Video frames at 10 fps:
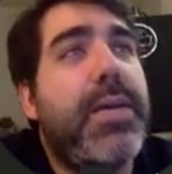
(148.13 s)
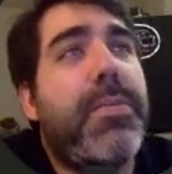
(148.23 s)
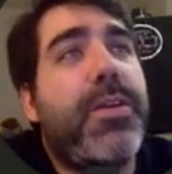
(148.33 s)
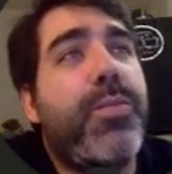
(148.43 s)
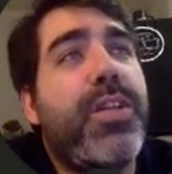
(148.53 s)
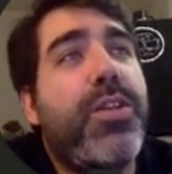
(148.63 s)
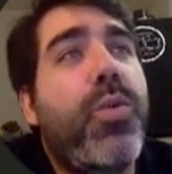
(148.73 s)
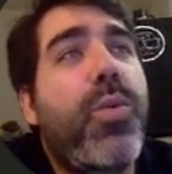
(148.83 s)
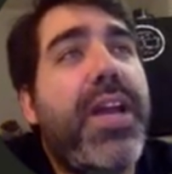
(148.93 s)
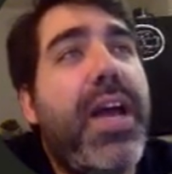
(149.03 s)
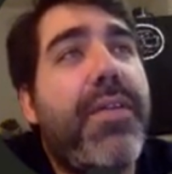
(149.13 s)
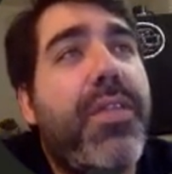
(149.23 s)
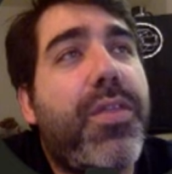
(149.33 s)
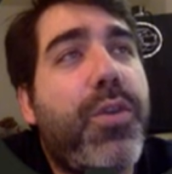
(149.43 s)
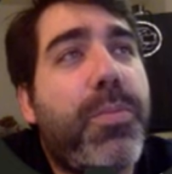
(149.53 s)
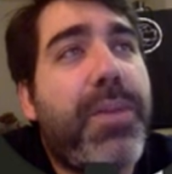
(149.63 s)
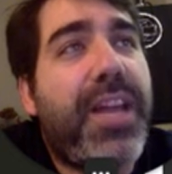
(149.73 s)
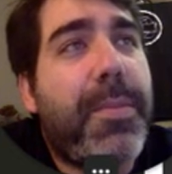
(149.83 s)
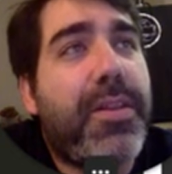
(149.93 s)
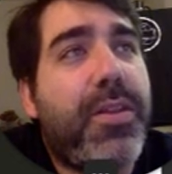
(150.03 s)
But we do want to have the third
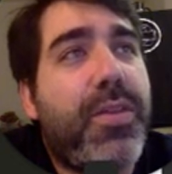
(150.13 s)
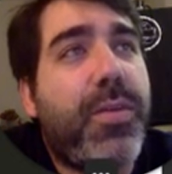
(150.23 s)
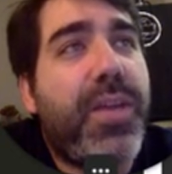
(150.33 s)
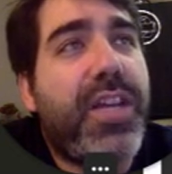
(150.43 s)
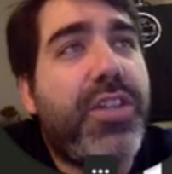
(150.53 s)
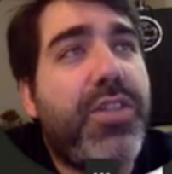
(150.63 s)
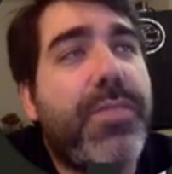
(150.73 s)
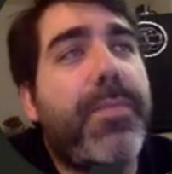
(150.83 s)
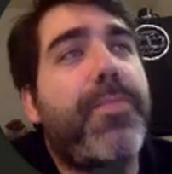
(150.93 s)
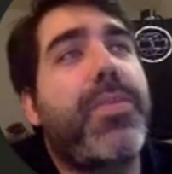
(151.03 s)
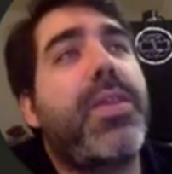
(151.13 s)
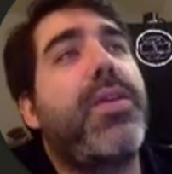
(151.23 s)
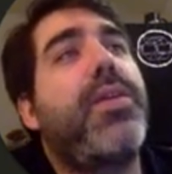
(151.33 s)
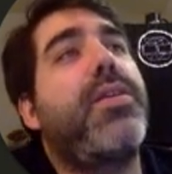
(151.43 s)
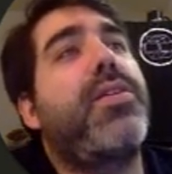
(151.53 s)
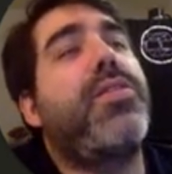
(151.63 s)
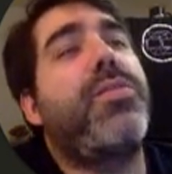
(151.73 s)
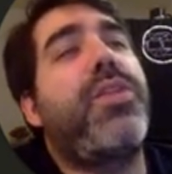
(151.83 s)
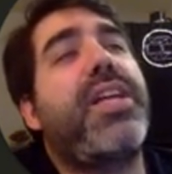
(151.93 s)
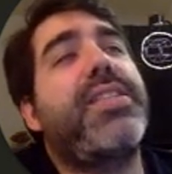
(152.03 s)
parameter in the range because
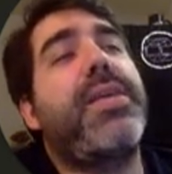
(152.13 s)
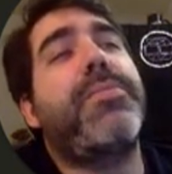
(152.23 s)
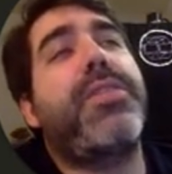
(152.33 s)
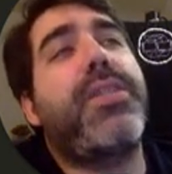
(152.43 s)
it will accept